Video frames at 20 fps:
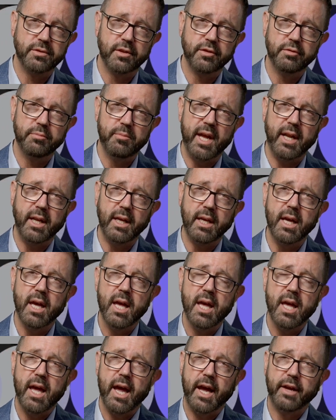as many
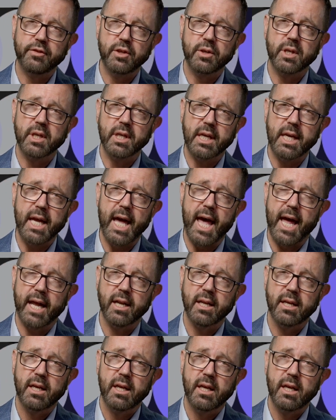as you can get.